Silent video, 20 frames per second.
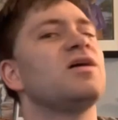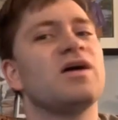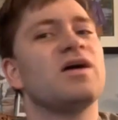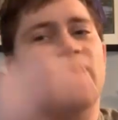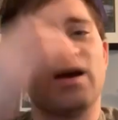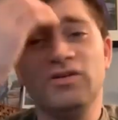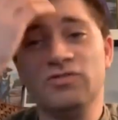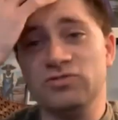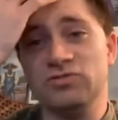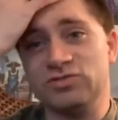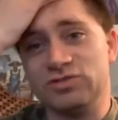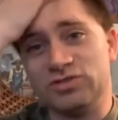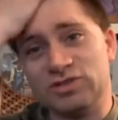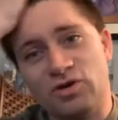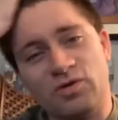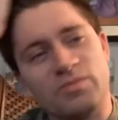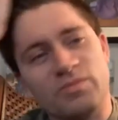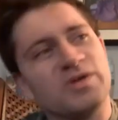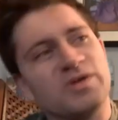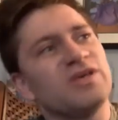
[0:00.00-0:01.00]
I don't
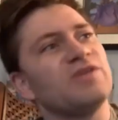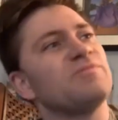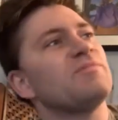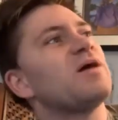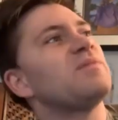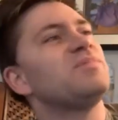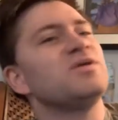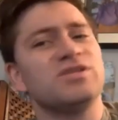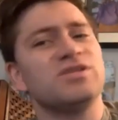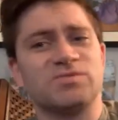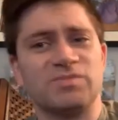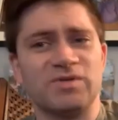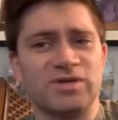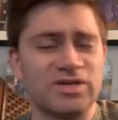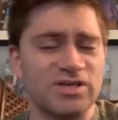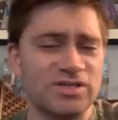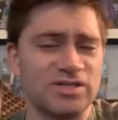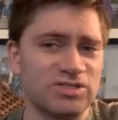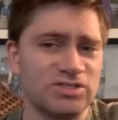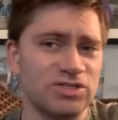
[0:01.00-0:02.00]
normally give my opinions
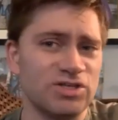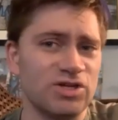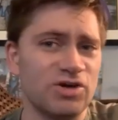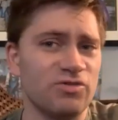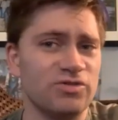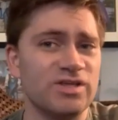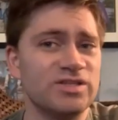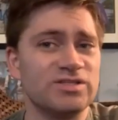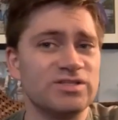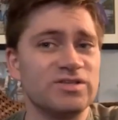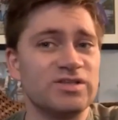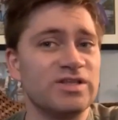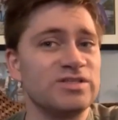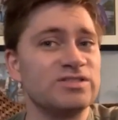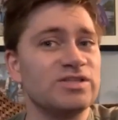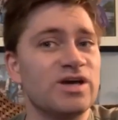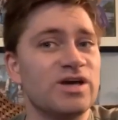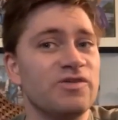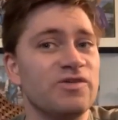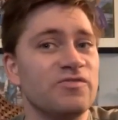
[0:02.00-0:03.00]
because, you know, this
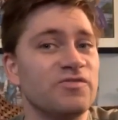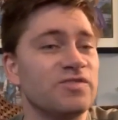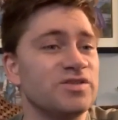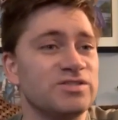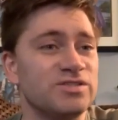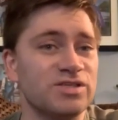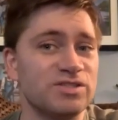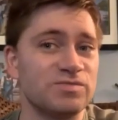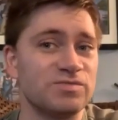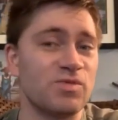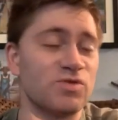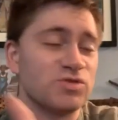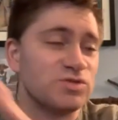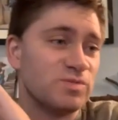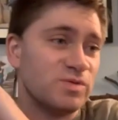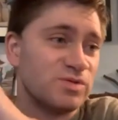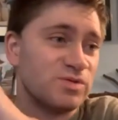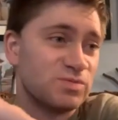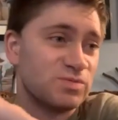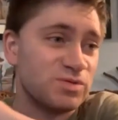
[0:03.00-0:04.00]
is just
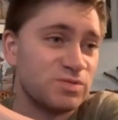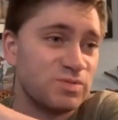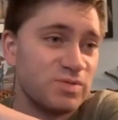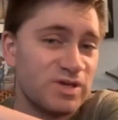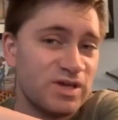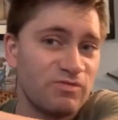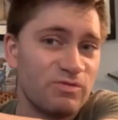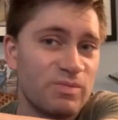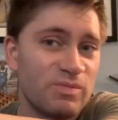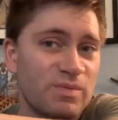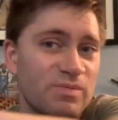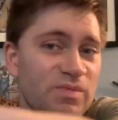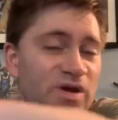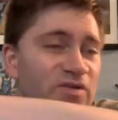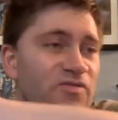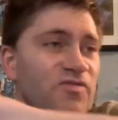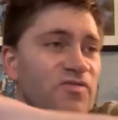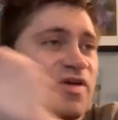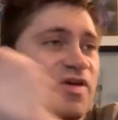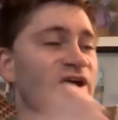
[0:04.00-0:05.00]
mostly supposed to be giving me my
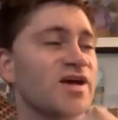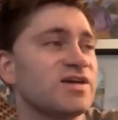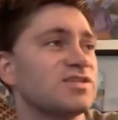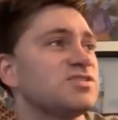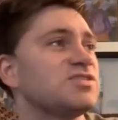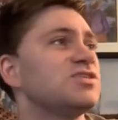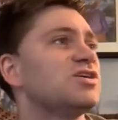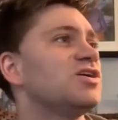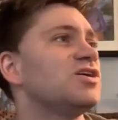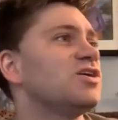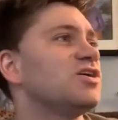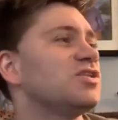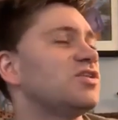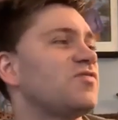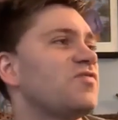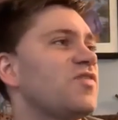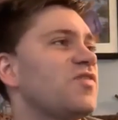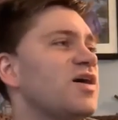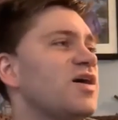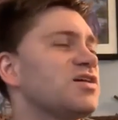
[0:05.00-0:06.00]
facts, the
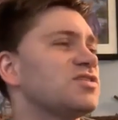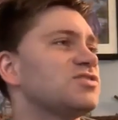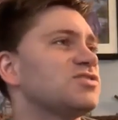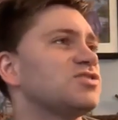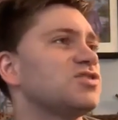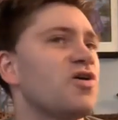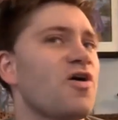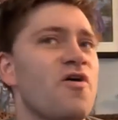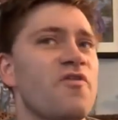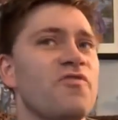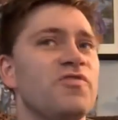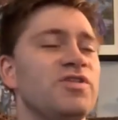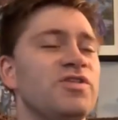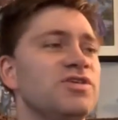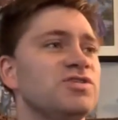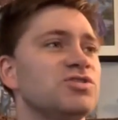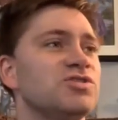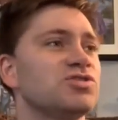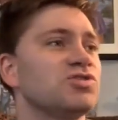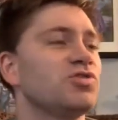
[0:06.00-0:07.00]
facts of
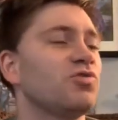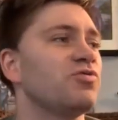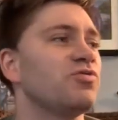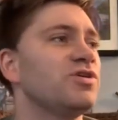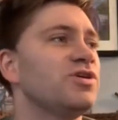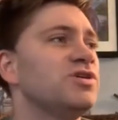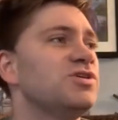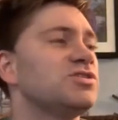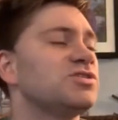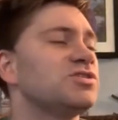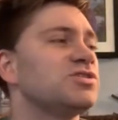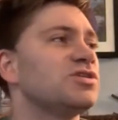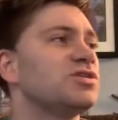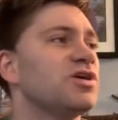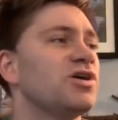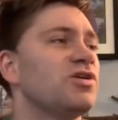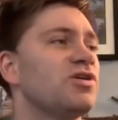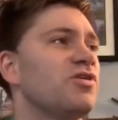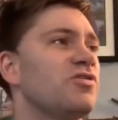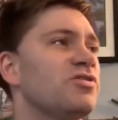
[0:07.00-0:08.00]
these stories
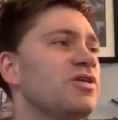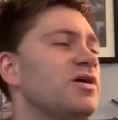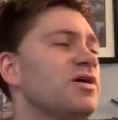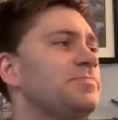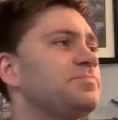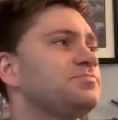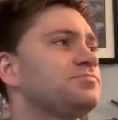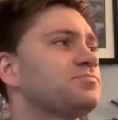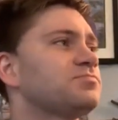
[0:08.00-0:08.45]
and all that.